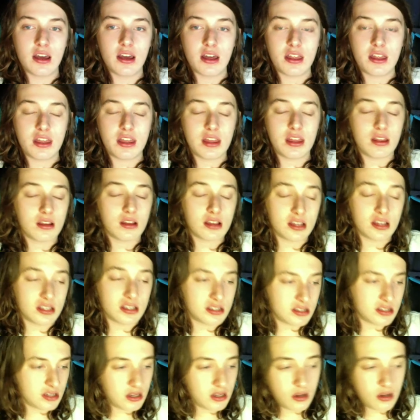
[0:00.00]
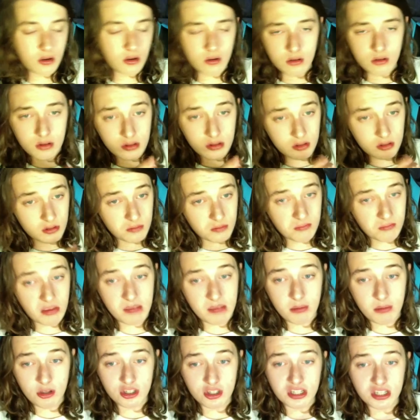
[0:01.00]
because
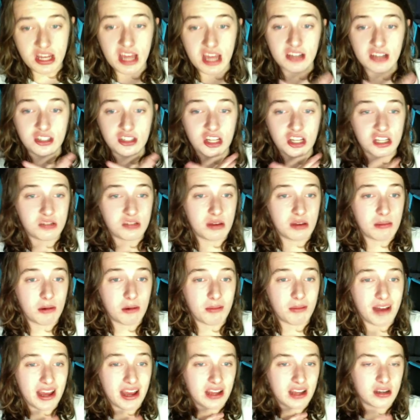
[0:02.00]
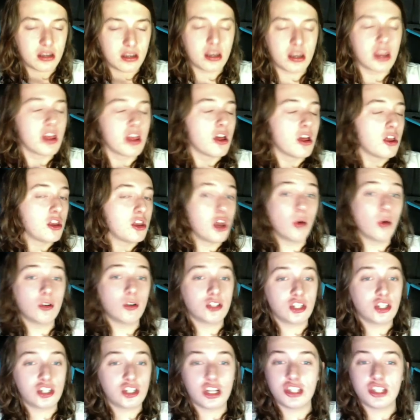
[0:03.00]
people should not judge people by no one
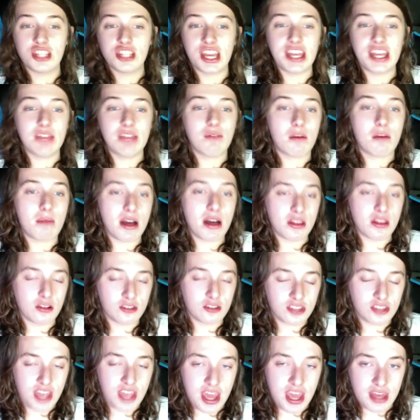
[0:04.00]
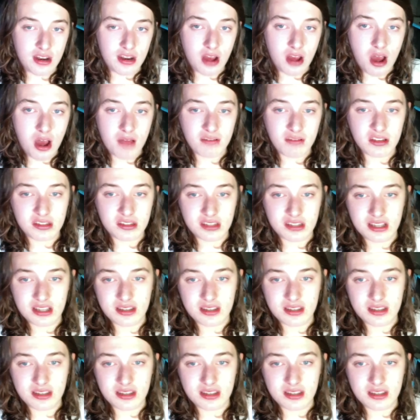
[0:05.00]
should judge anyone by their skin, obviously.